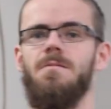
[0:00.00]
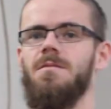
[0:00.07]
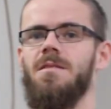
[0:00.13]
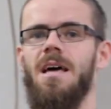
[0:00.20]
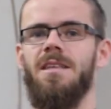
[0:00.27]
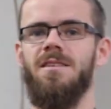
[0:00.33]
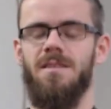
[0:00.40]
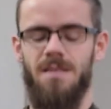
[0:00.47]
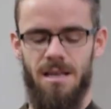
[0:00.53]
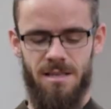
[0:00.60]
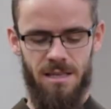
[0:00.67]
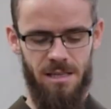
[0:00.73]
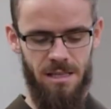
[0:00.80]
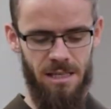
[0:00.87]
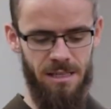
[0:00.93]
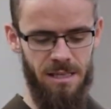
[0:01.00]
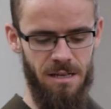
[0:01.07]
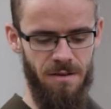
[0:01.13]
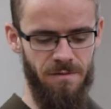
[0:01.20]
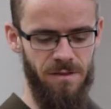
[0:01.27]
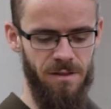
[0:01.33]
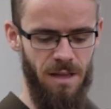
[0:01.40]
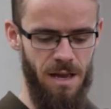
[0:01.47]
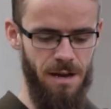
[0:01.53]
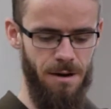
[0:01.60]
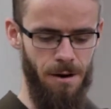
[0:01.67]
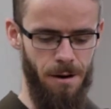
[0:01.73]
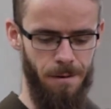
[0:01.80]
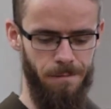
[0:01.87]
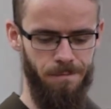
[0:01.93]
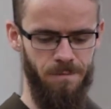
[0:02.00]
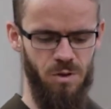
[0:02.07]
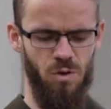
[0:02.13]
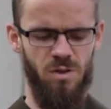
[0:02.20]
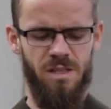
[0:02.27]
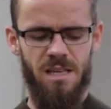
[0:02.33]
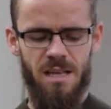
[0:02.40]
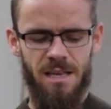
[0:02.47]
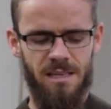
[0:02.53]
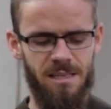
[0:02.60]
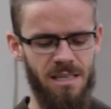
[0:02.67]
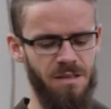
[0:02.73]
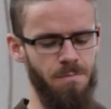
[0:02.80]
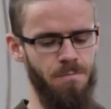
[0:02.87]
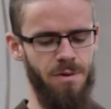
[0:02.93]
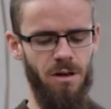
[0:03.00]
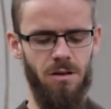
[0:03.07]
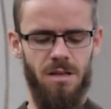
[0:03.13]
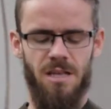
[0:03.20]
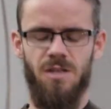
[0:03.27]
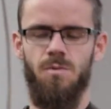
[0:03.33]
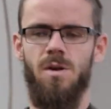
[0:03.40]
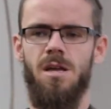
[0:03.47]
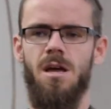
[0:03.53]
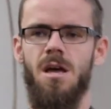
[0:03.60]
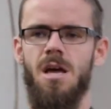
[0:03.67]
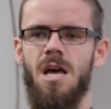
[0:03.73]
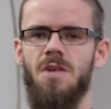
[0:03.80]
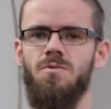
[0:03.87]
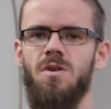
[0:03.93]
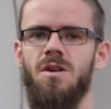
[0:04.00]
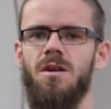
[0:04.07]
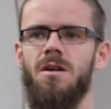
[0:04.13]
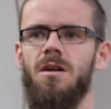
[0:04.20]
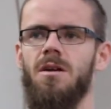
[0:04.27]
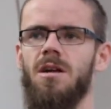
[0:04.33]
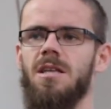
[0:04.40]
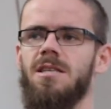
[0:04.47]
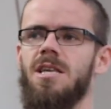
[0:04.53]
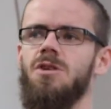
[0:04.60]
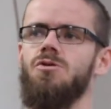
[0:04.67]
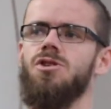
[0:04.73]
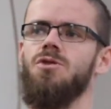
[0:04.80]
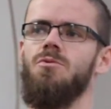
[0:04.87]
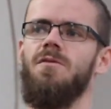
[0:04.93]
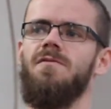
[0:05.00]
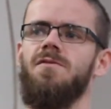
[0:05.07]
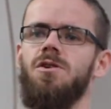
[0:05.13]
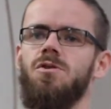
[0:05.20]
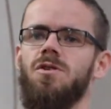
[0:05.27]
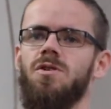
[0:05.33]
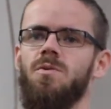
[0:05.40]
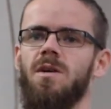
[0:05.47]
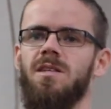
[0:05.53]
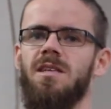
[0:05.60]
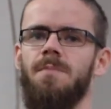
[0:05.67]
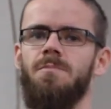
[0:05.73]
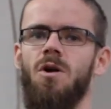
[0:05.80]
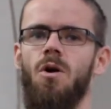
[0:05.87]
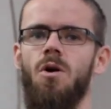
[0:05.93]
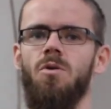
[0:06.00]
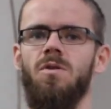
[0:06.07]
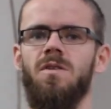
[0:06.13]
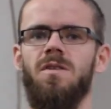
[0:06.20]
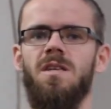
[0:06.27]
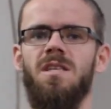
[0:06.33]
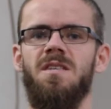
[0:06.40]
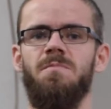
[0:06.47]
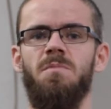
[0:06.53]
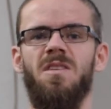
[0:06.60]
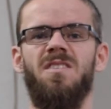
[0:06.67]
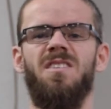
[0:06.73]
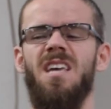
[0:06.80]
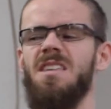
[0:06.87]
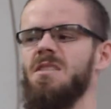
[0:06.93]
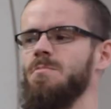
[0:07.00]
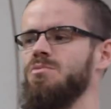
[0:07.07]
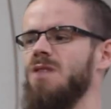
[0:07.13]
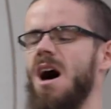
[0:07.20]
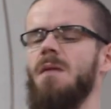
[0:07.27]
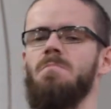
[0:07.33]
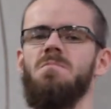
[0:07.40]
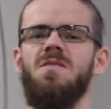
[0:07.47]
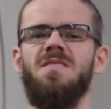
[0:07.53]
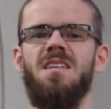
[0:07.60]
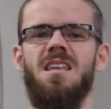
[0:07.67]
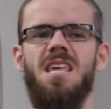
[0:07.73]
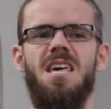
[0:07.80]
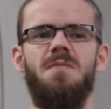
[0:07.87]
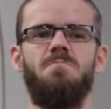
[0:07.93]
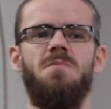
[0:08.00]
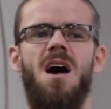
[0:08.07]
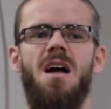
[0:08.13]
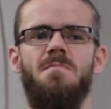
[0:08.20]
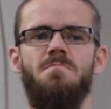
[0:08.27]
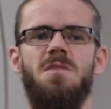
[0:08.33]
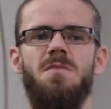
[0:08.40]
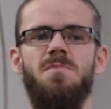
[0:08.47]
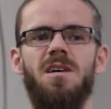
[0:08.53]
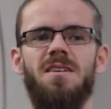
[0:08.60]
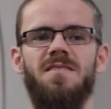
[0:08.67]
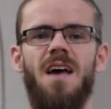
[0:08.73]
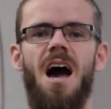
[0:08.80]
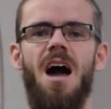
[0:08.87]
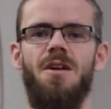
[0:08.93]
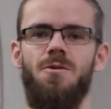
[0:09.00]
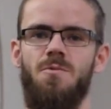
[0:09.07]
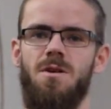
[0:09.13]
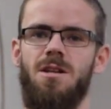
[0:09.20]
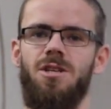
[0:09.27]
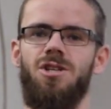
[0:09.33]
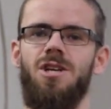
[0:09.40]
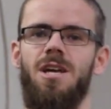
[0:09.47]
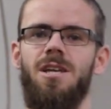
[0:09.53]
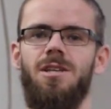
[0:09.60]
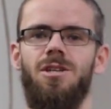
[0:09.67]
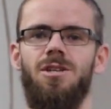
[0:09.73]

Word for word: That's, that's like the sin of slander. So it's, this build as we, as we continue to refuse to accept our own sins, but say the problem is in him, not in me, because I don't want to change.